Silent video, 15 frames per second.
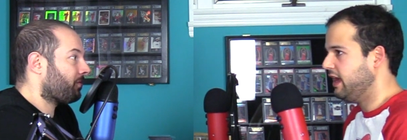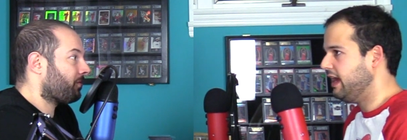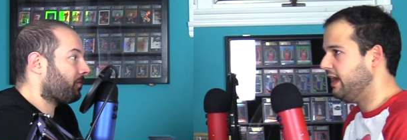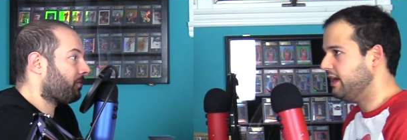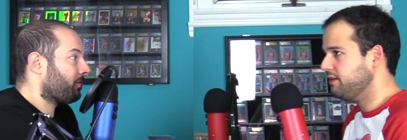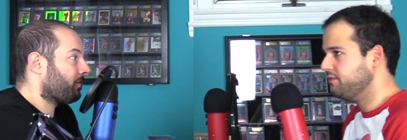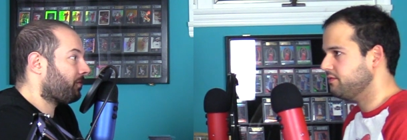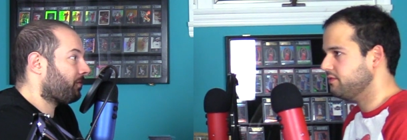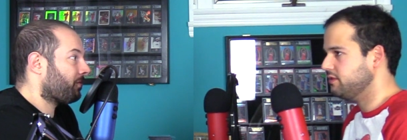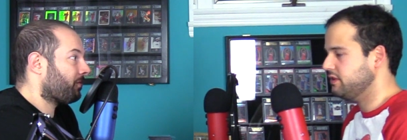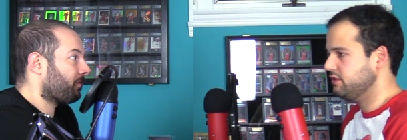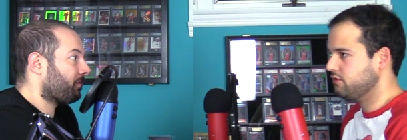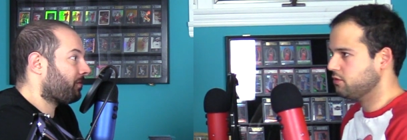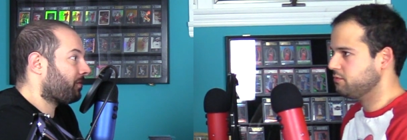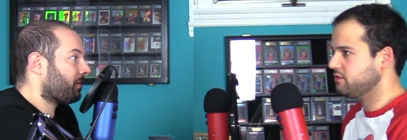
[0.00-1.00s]
Speaker 1: half uh, in
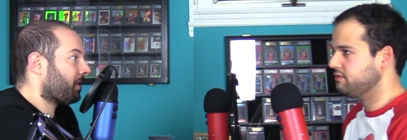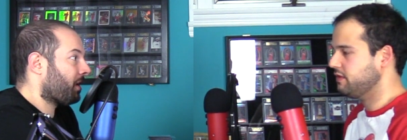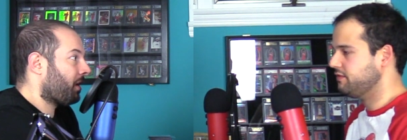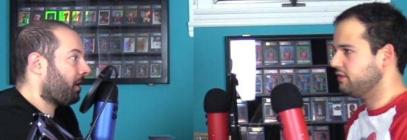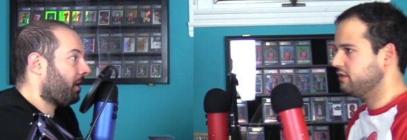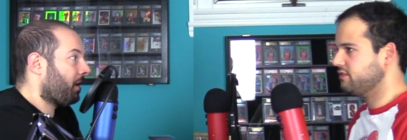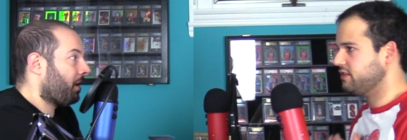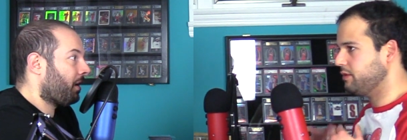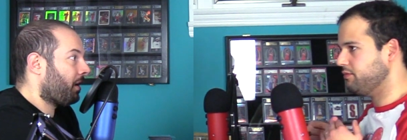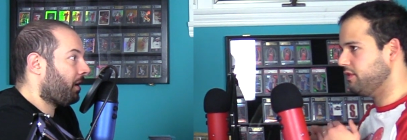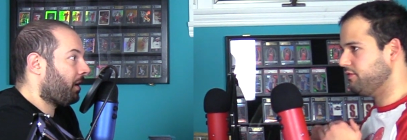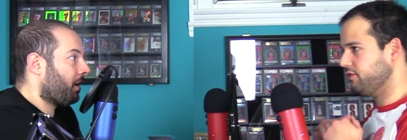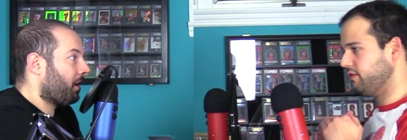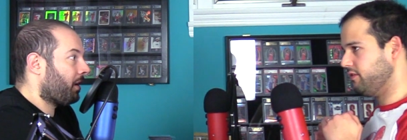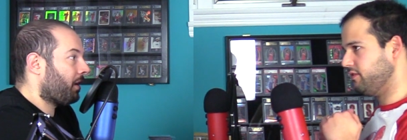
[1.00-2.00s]
terms of if they're sep- if,
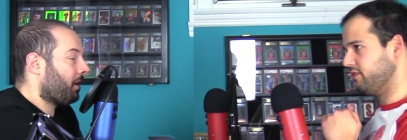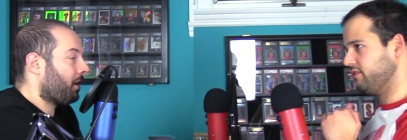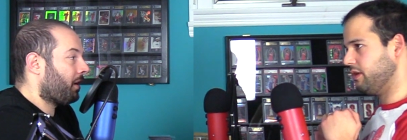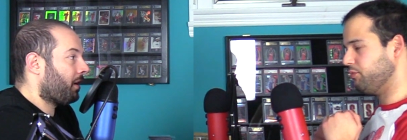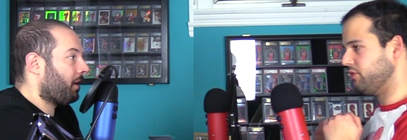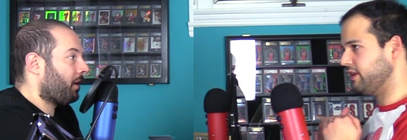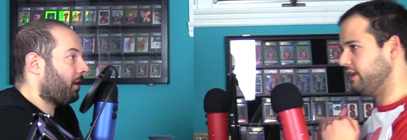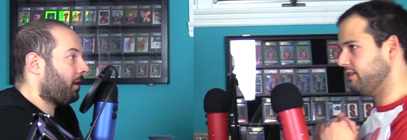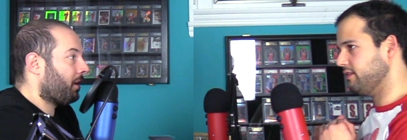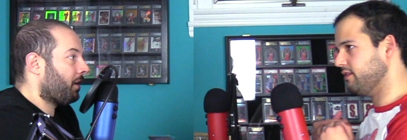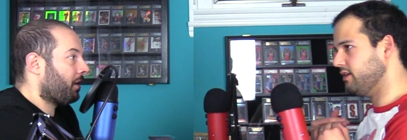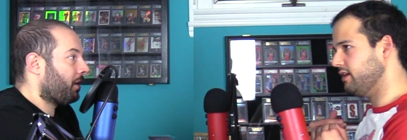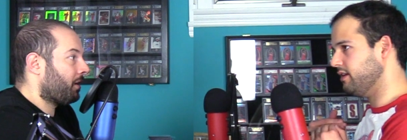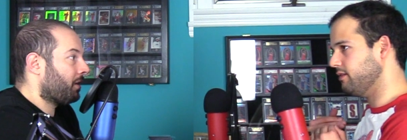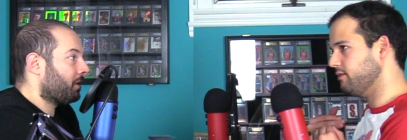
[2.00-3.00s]
if, they're separating
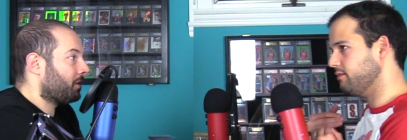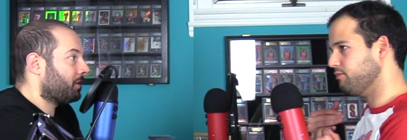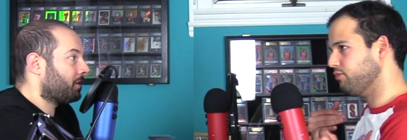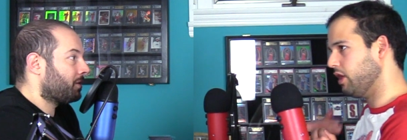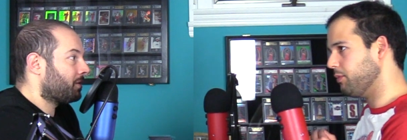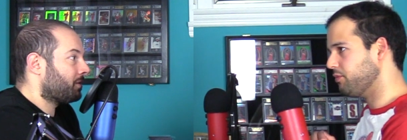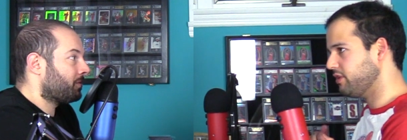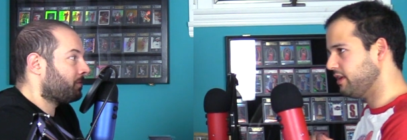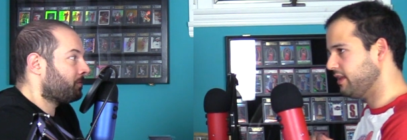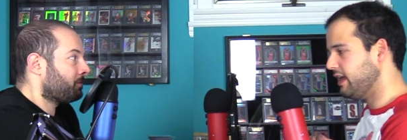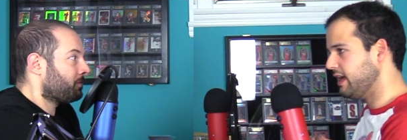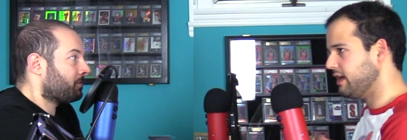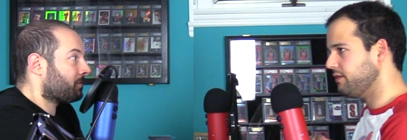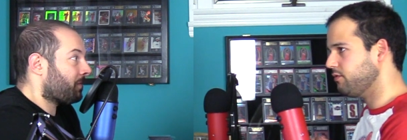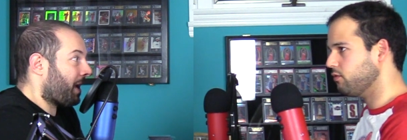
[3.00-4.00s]
the property in
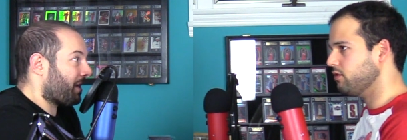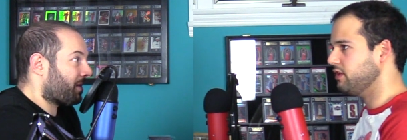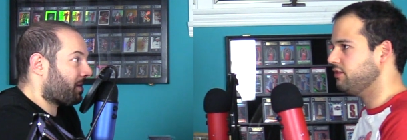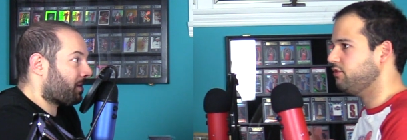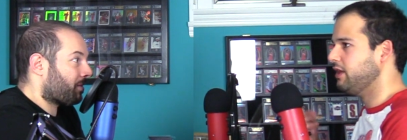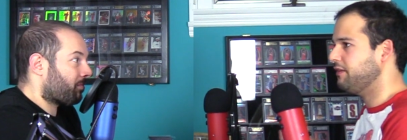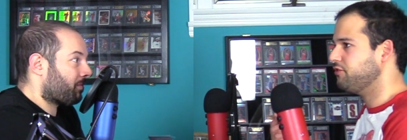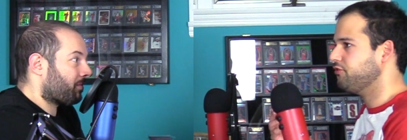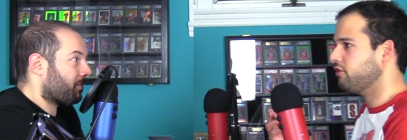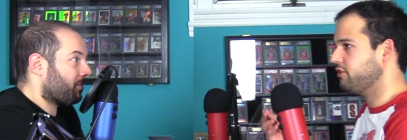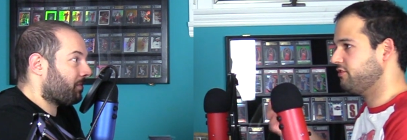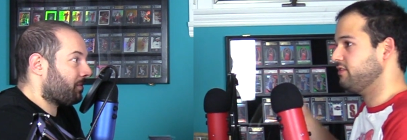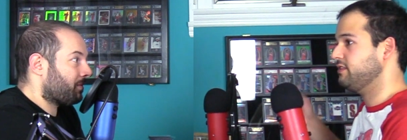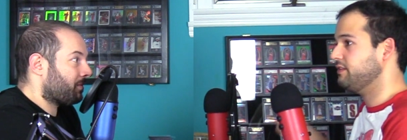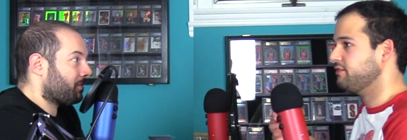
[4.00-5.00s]
half, or I, like do you have to charge
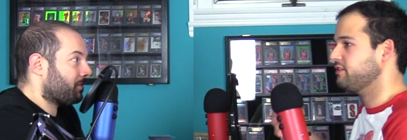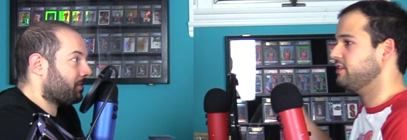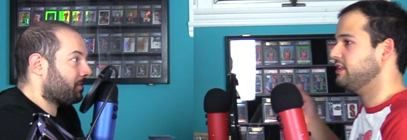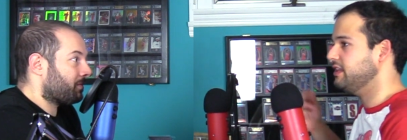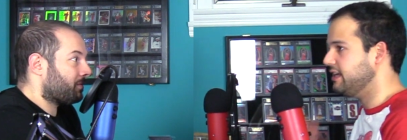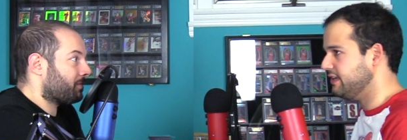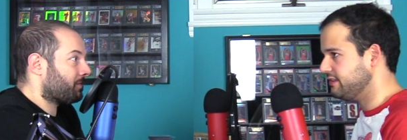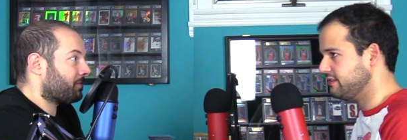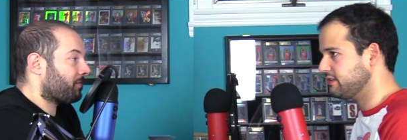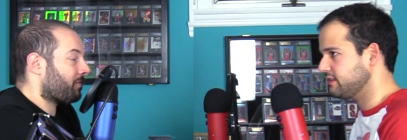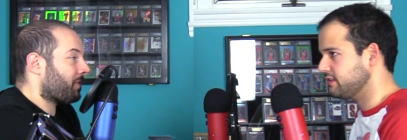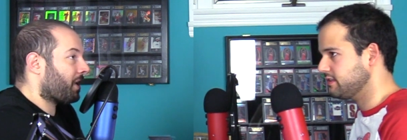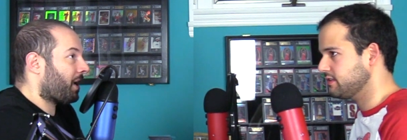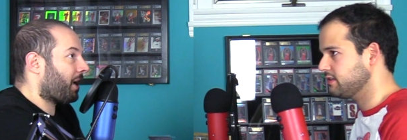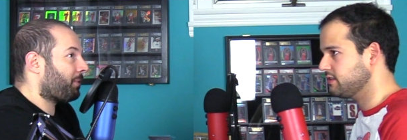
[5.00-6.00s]
significantly less?
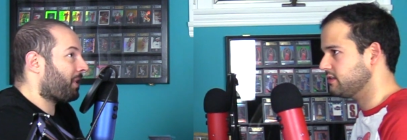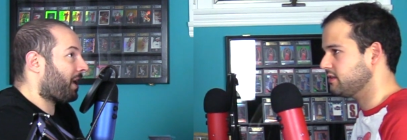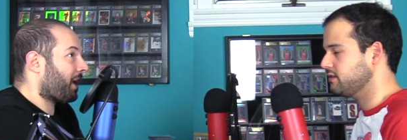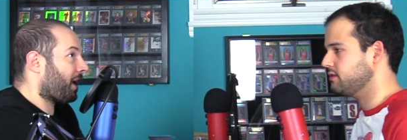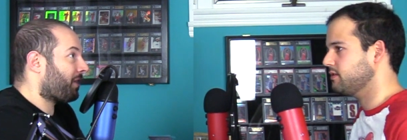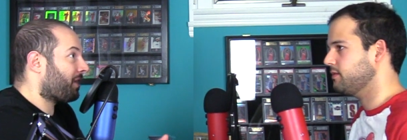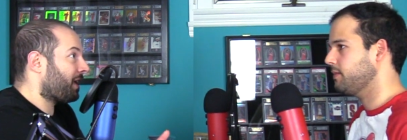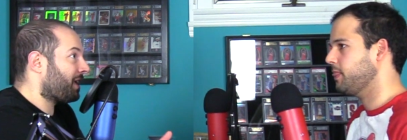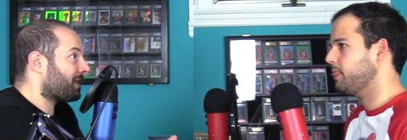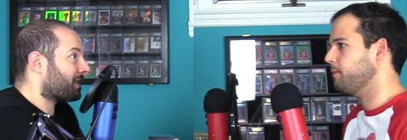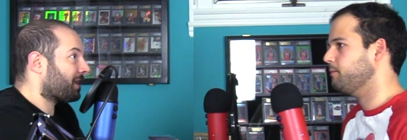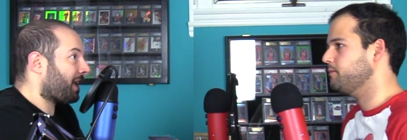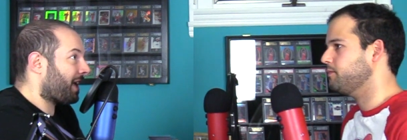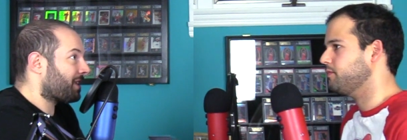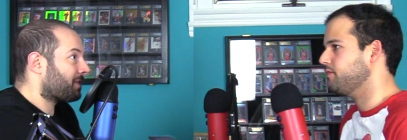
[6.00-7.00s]
Speaker 2: I mean, I, I, think it's
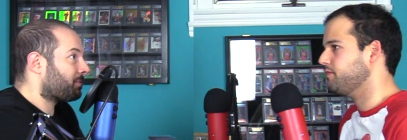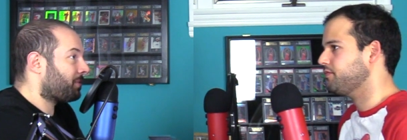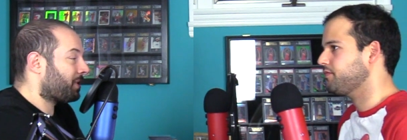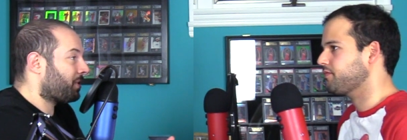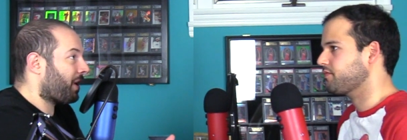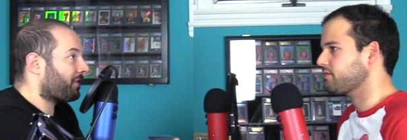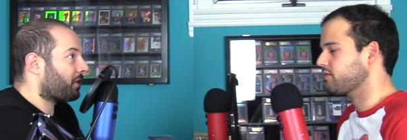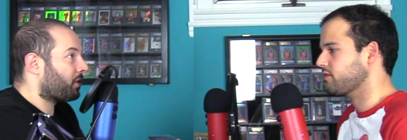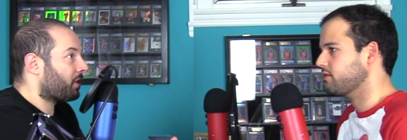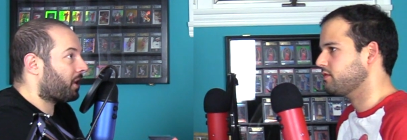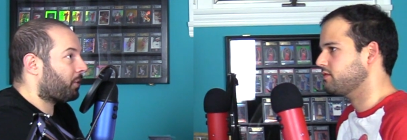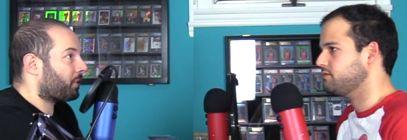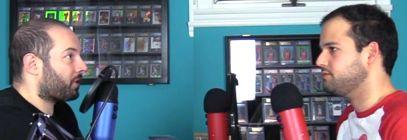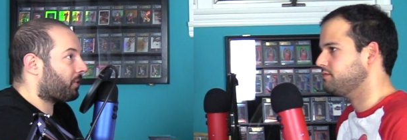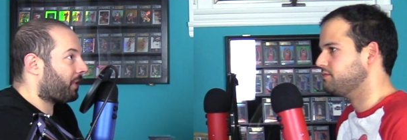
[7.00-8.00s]
less, but you have to look at
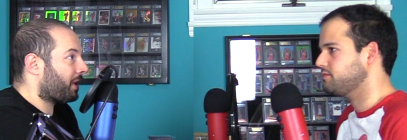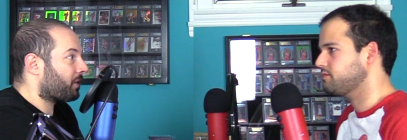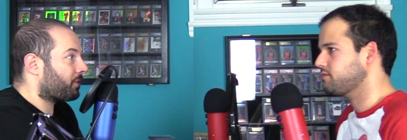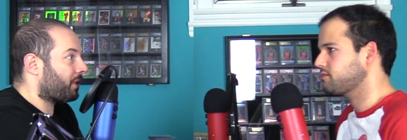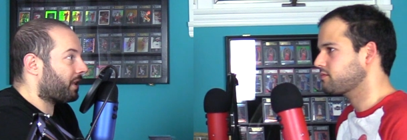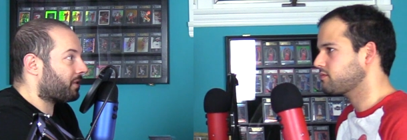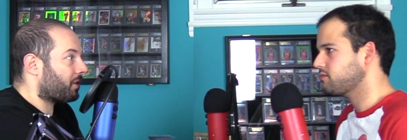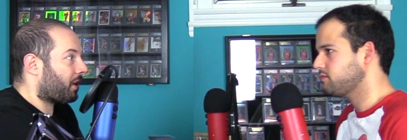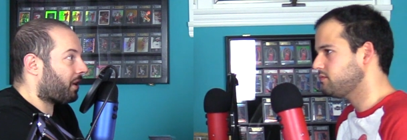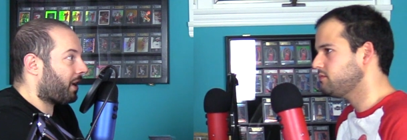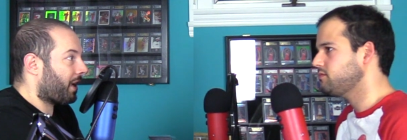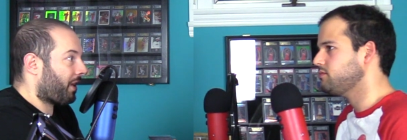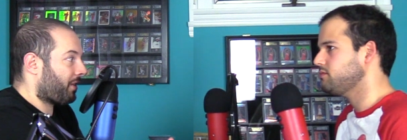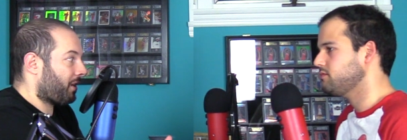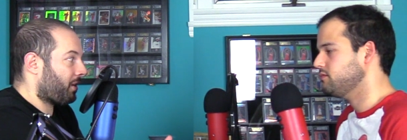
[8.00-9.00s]
what the rental rates are, and I
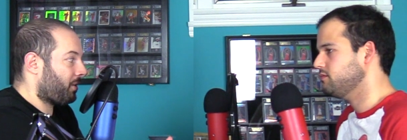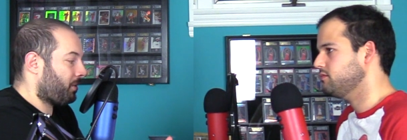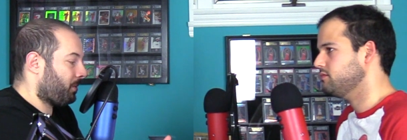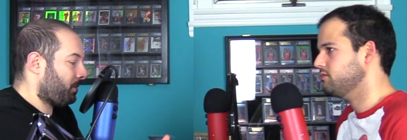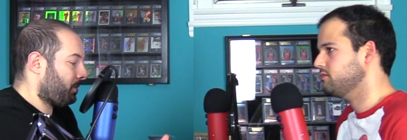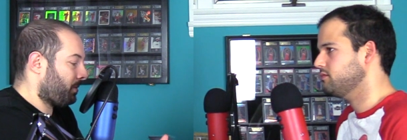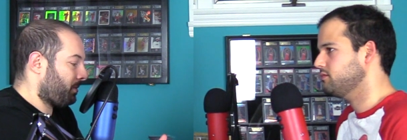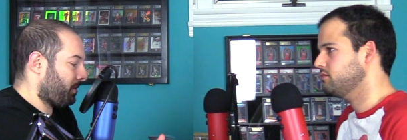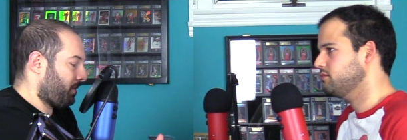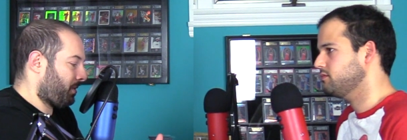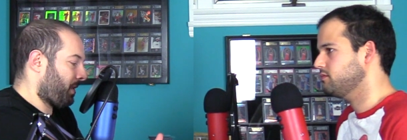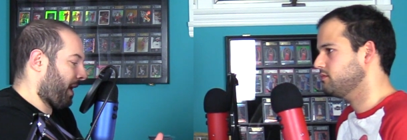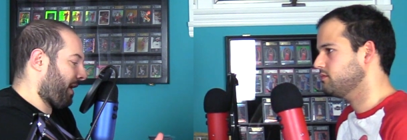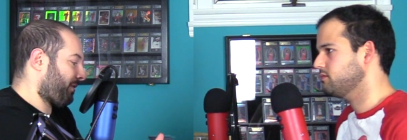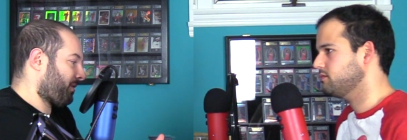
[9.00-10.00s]
think you you
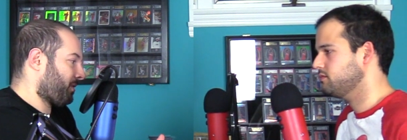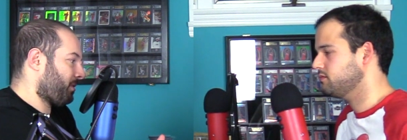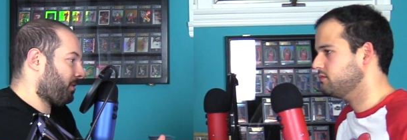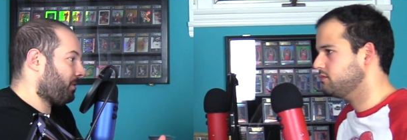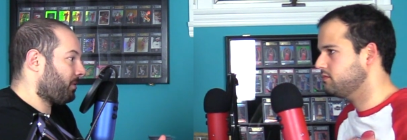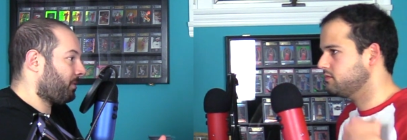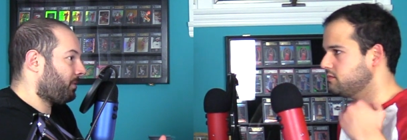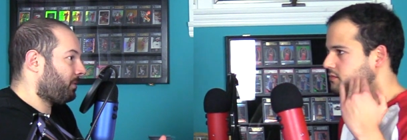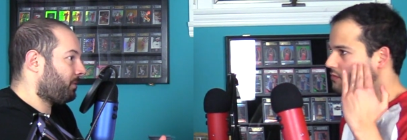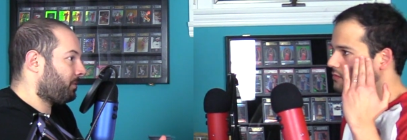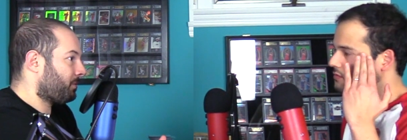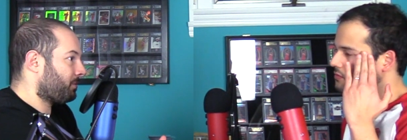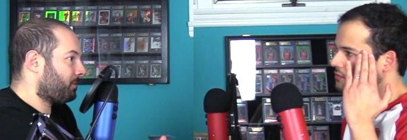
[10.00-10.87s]
have to